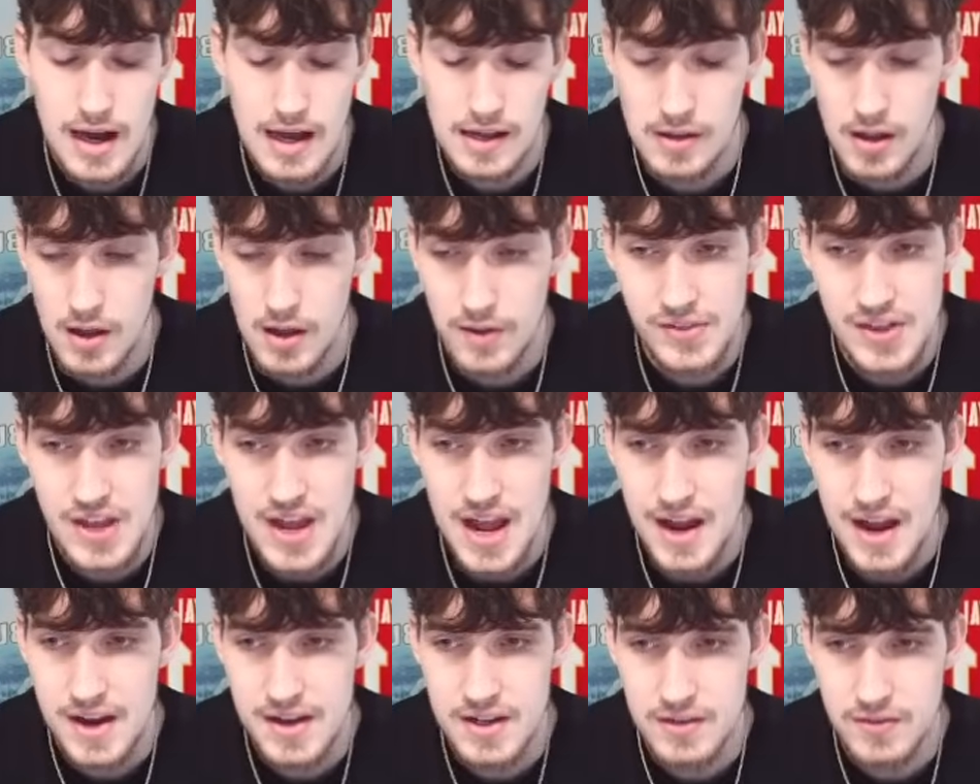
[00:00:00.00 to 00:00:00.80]
I love
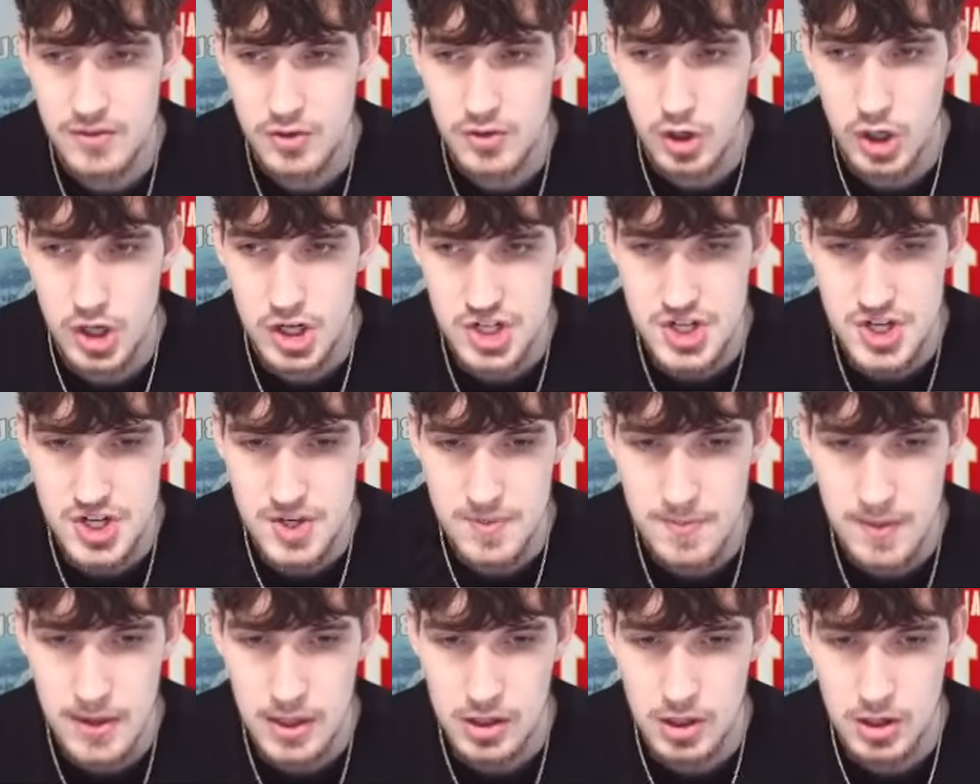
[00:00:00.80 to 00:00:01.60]
the idea of
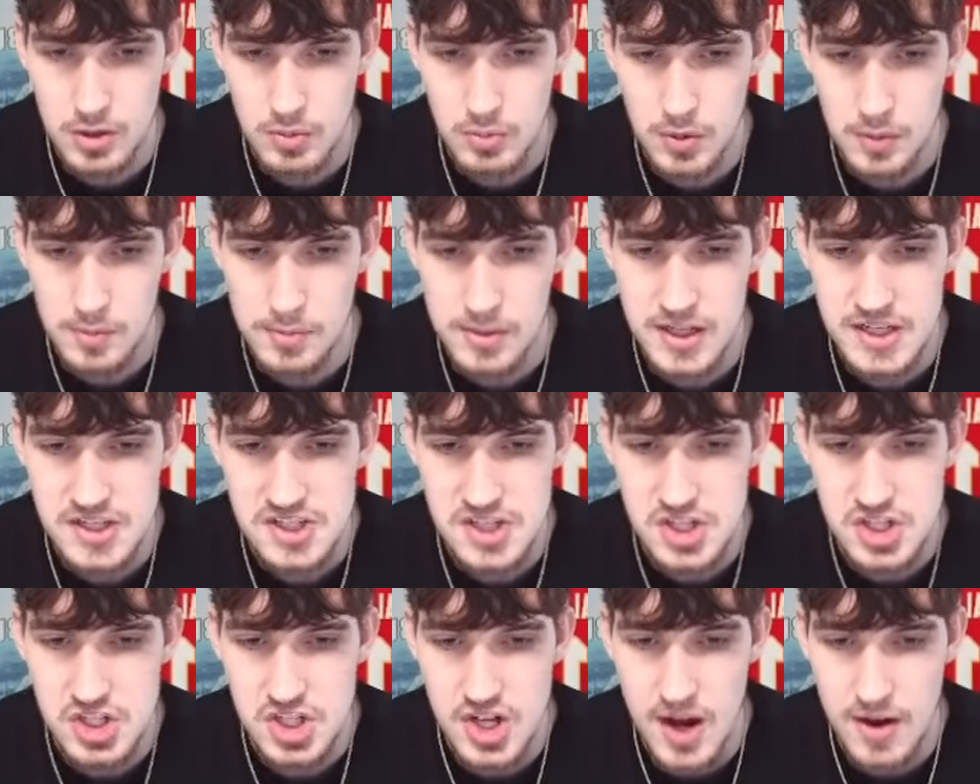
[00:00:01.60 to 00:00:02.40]
Christian Miller
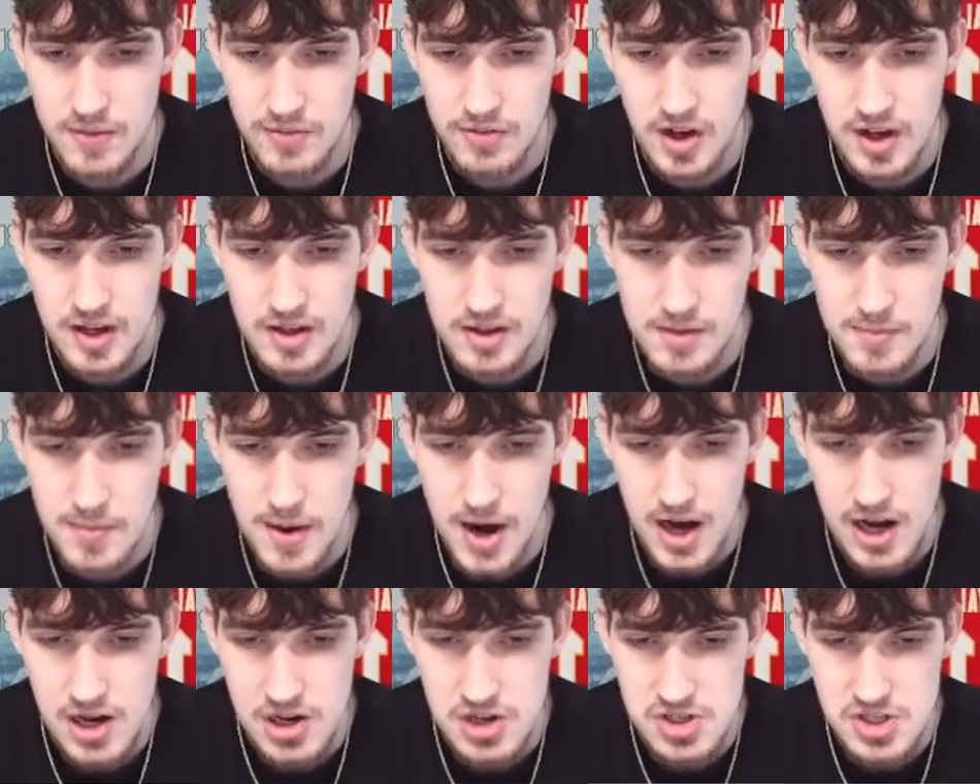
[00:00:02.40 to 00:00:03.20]
replacing John Franklin
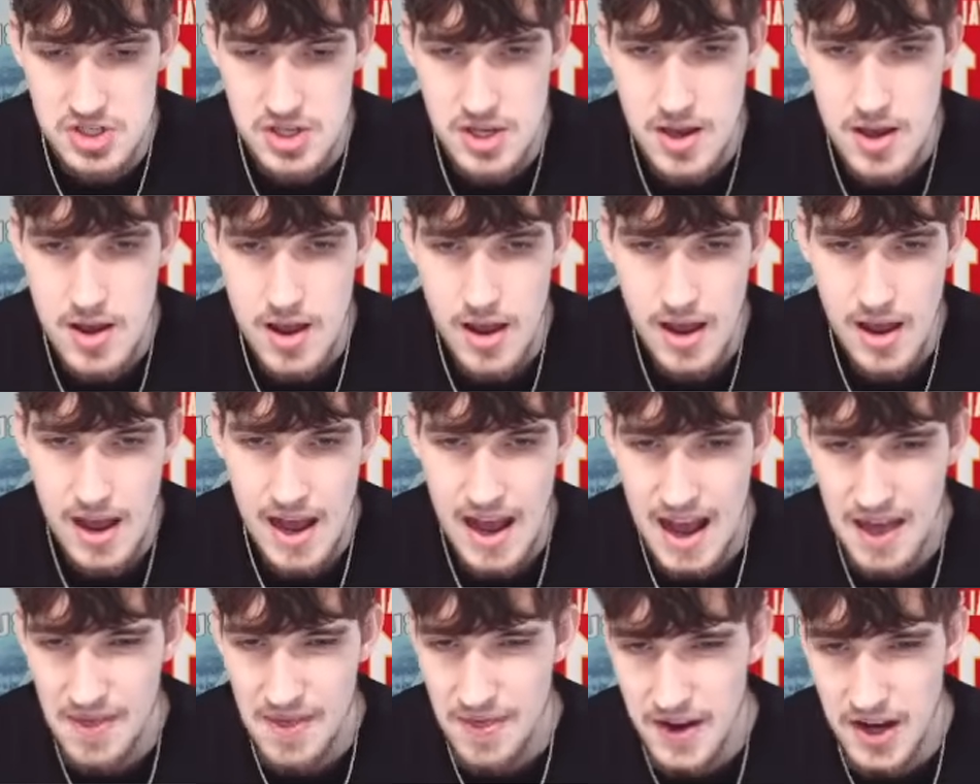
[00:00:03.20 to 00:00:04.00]
Myers.
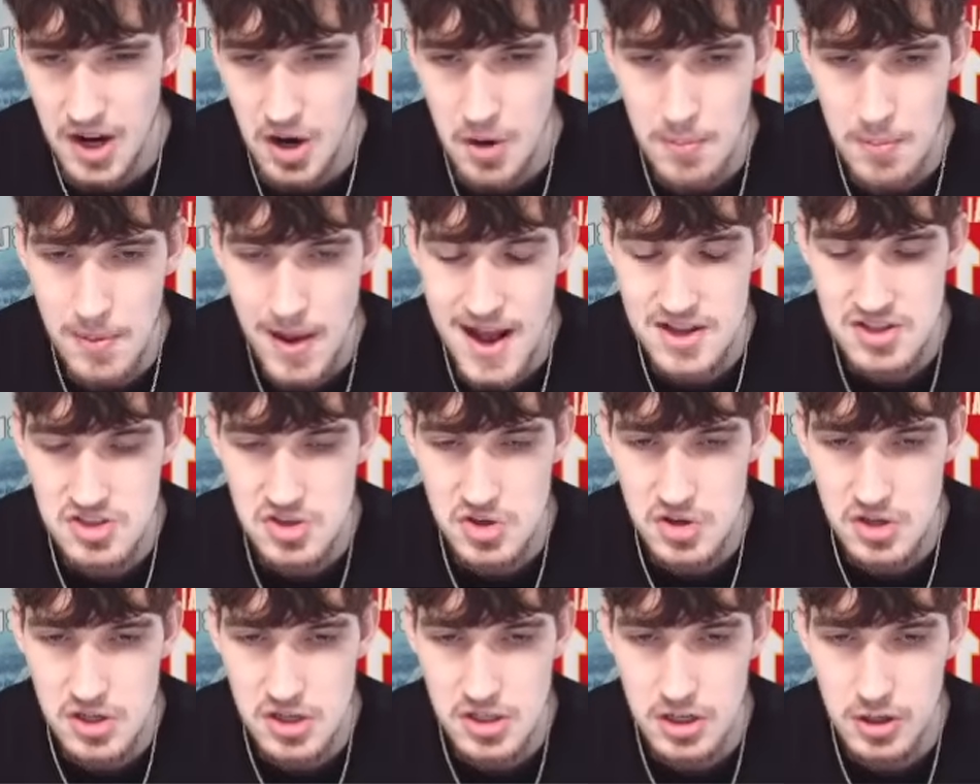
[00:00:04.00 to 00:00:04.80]
I think I'll
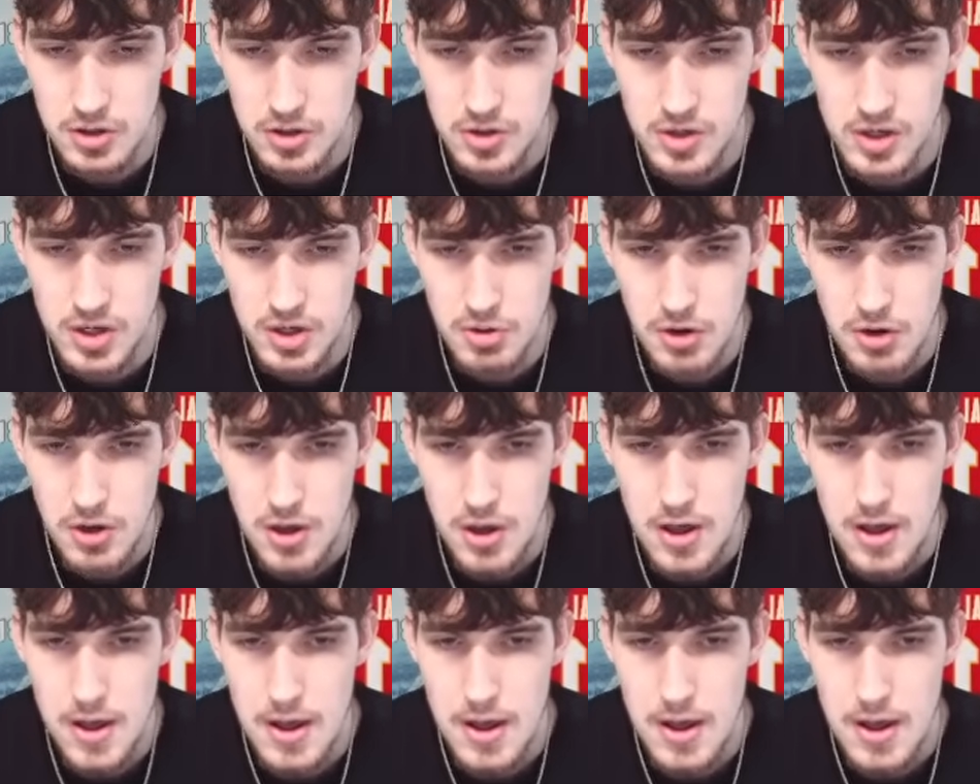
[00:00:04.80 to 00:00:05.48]
pass on it here, though.